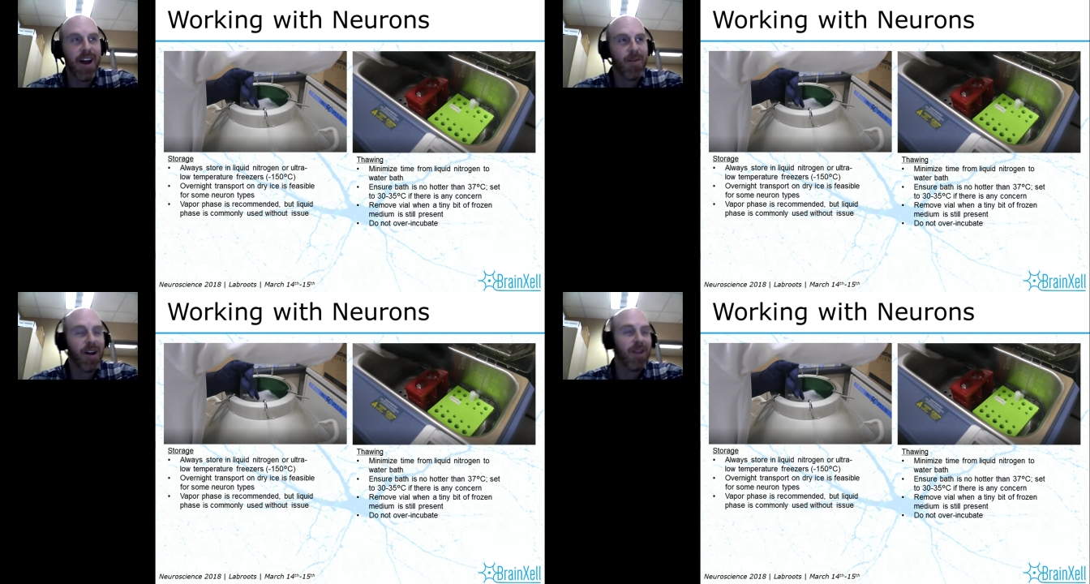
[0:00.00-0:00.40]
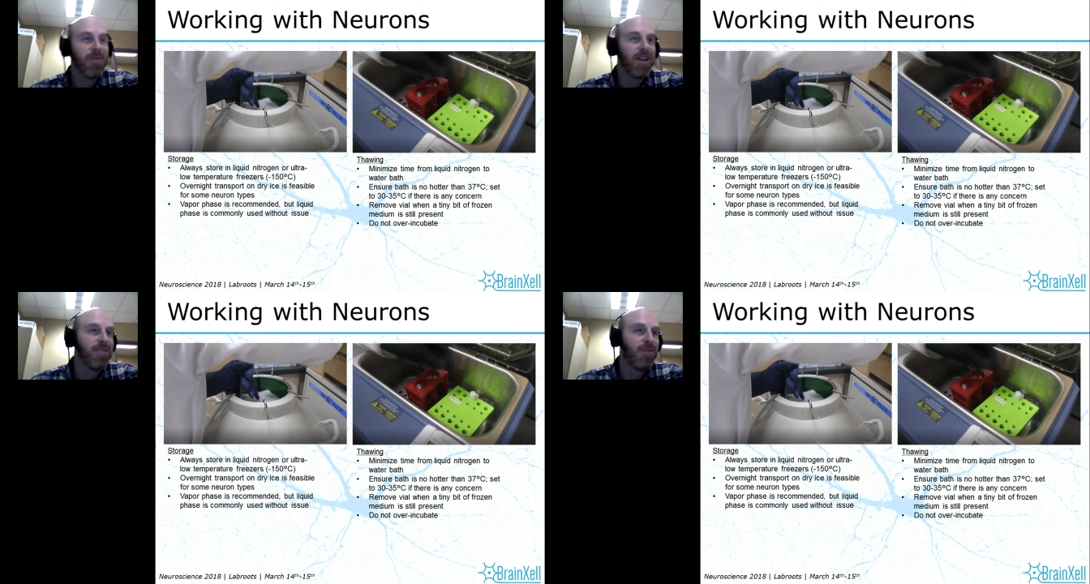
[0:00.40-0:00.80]
I
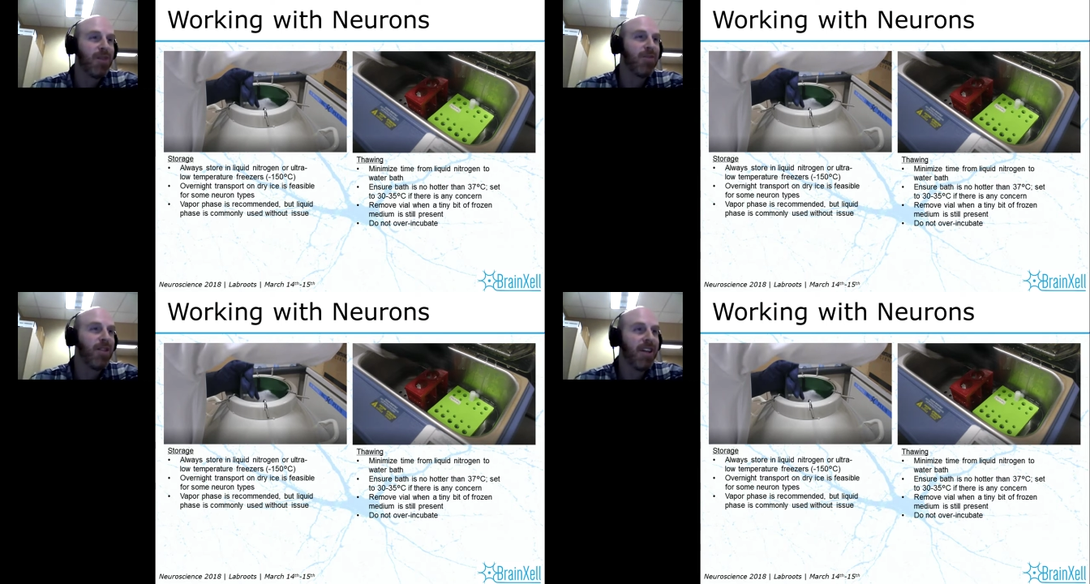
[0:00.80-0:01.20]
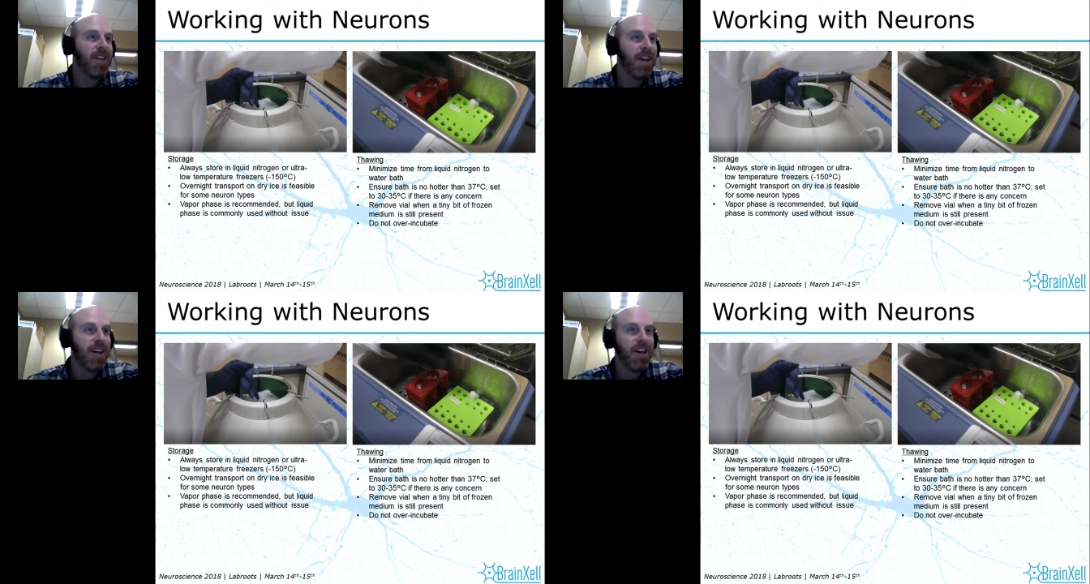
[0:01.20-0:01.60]
recommend to people
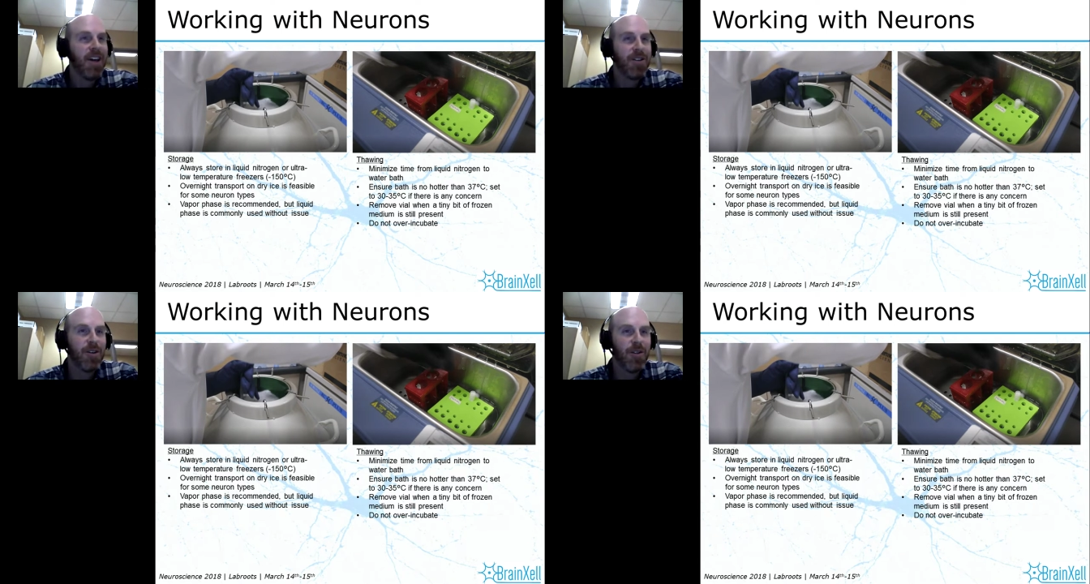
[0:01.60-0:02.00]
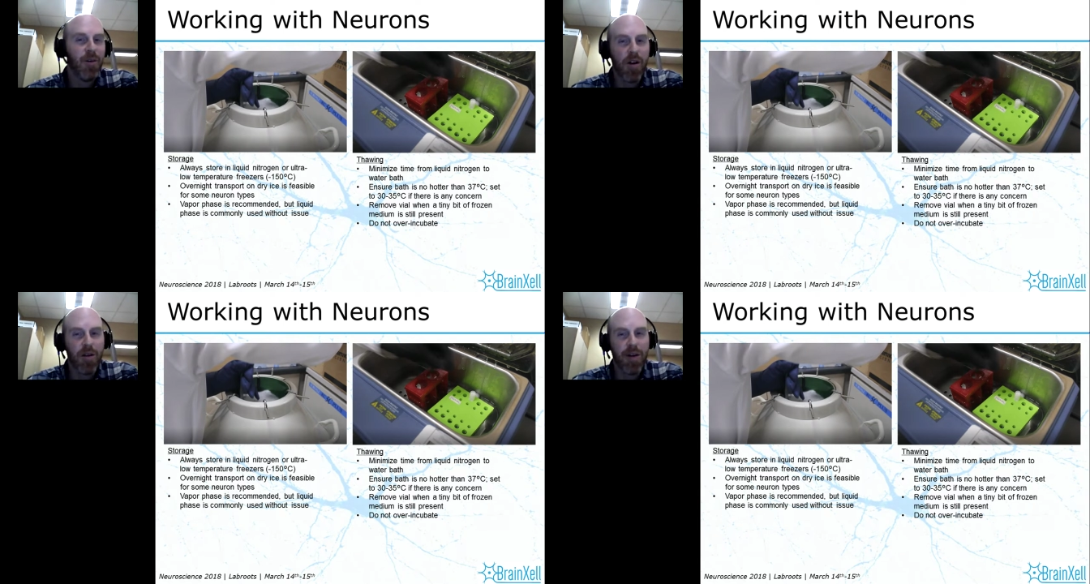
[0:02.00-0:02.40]
that they turn
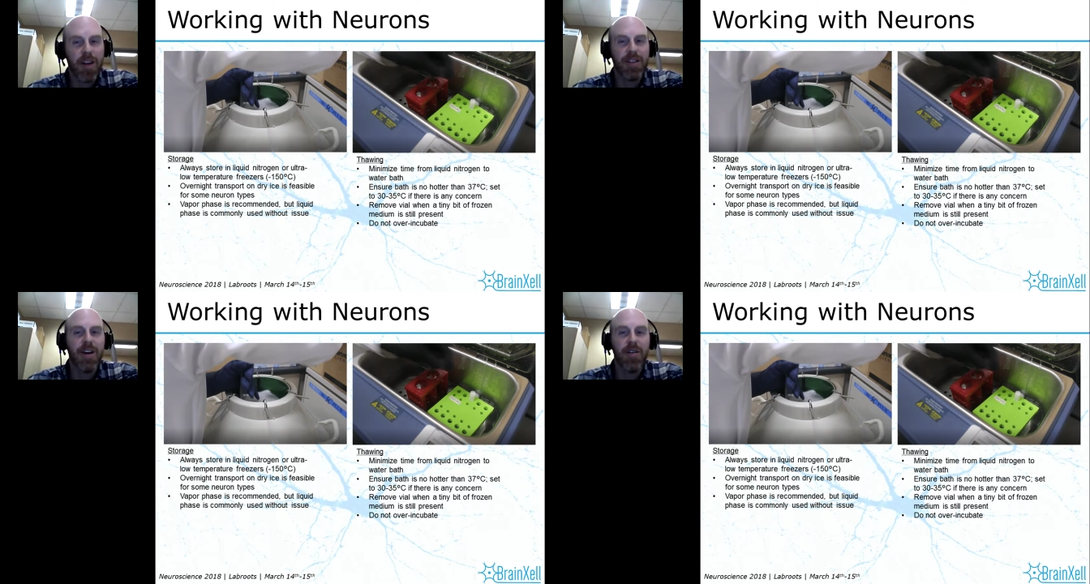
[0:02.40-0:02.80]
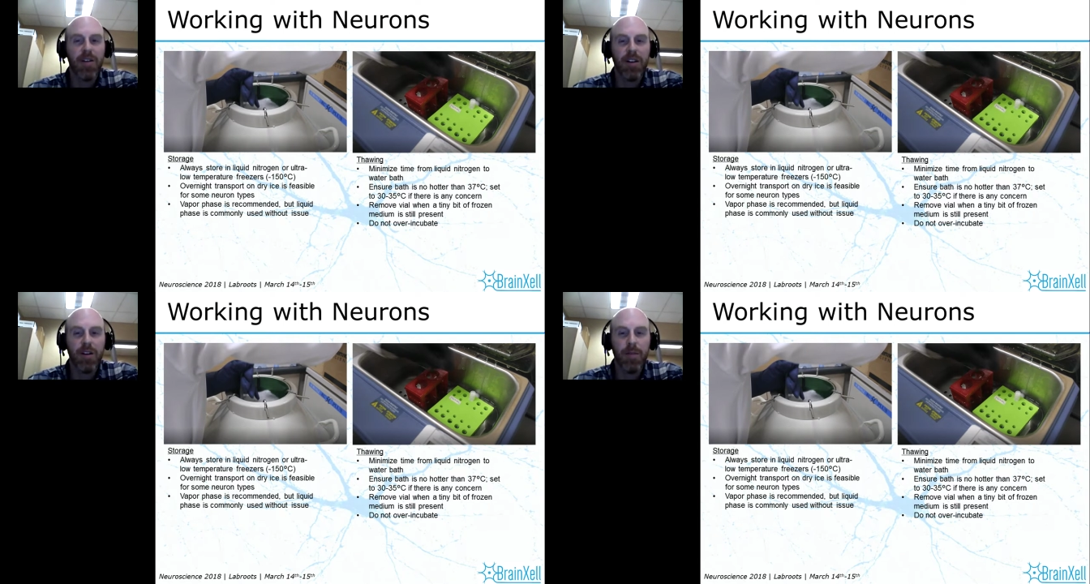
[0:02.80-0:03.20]
their water bath down
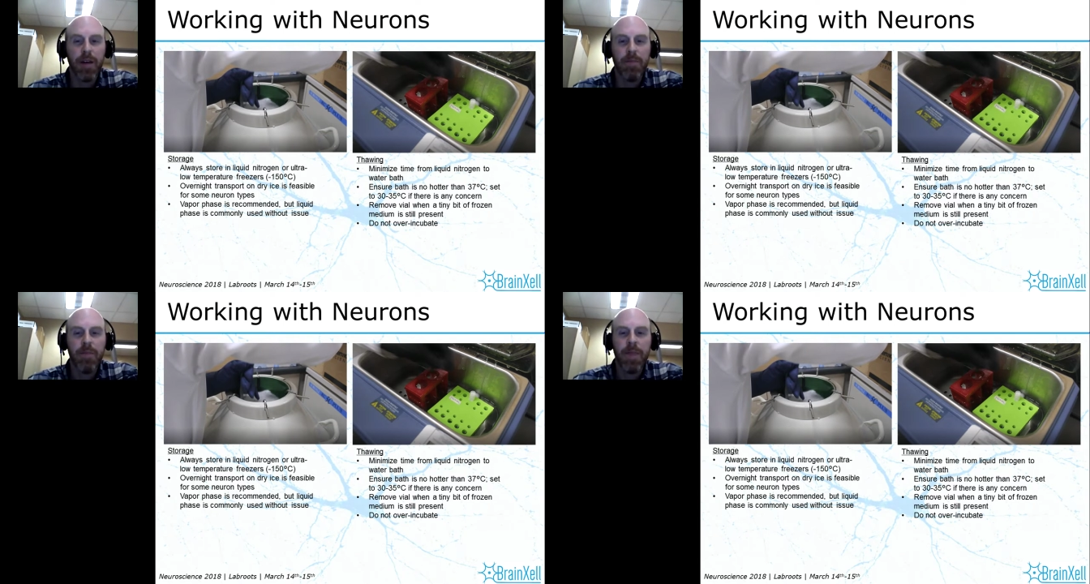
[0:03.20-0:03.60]
a little bit.